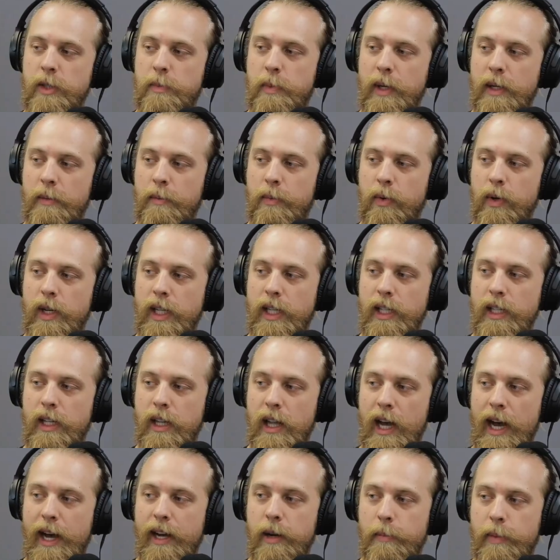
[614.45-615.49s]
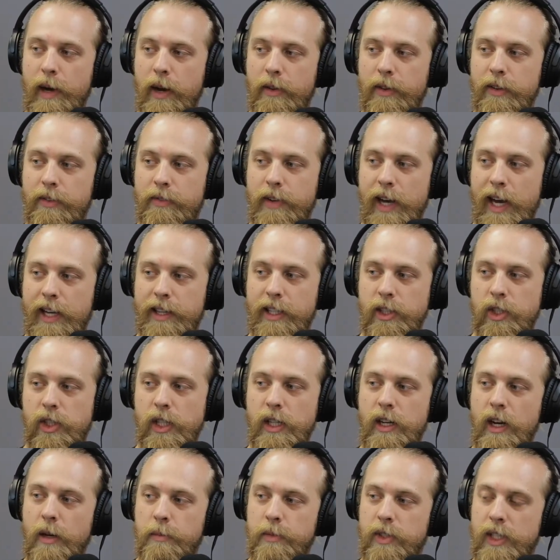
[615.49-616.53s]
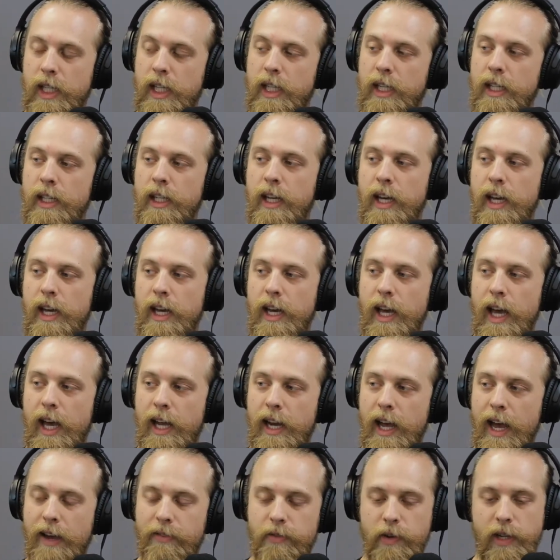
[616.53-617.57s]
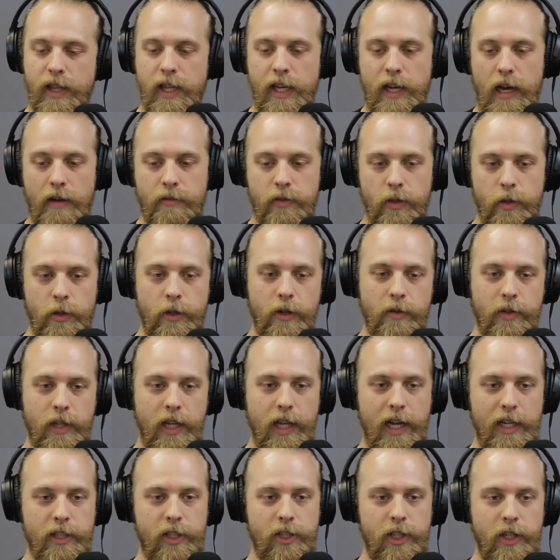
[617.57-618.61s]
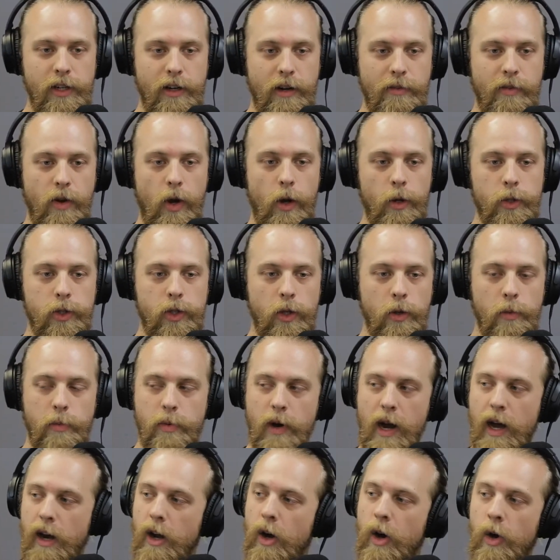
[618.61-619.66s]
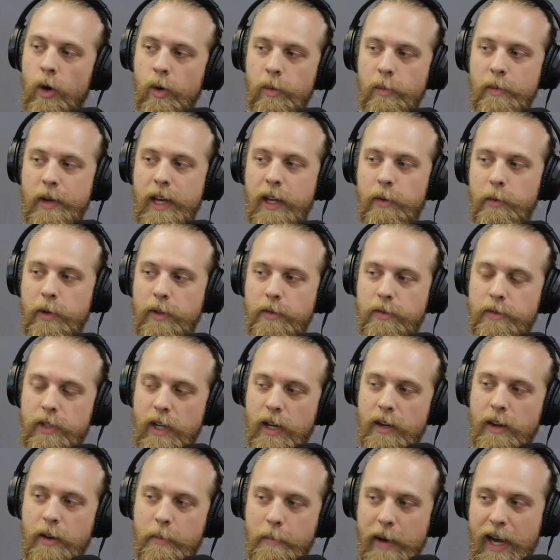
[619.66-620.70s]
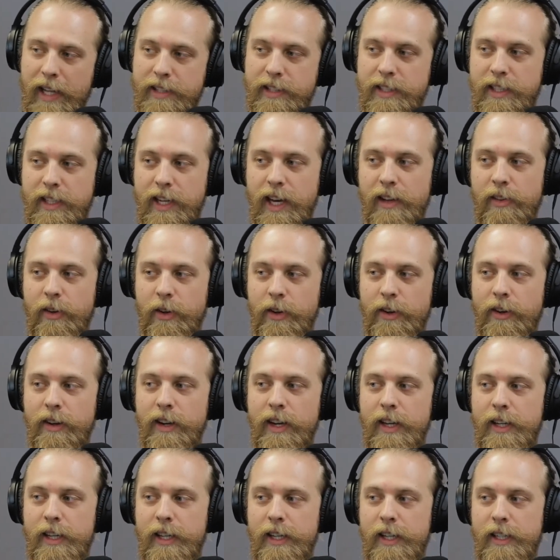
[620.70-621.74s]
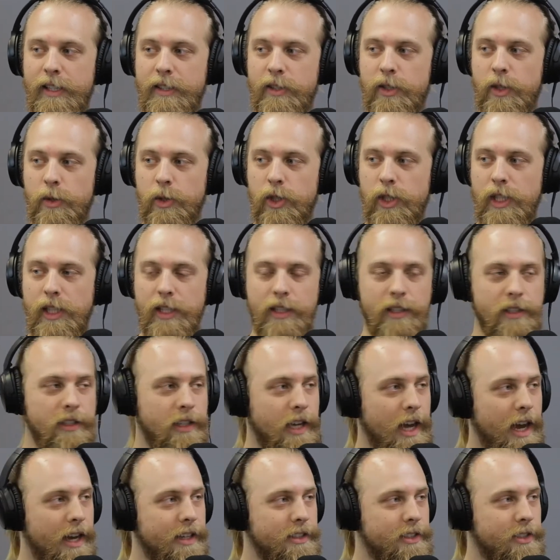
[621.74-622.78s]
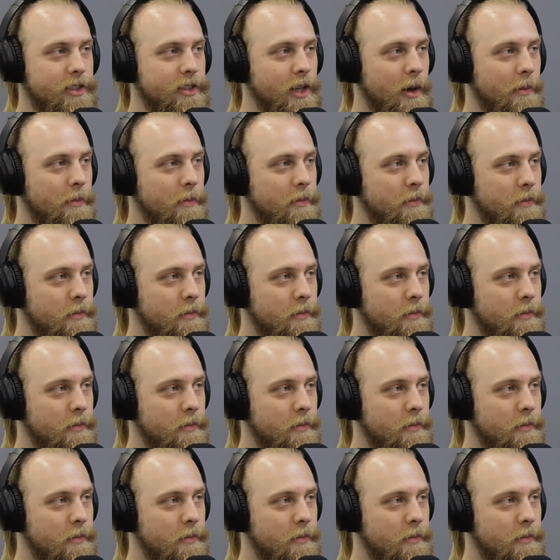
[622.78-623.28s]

been pretty glad about the fact that she comes in and everything I've learned over the last year, I've also brought home and we've done on mats together. So she has some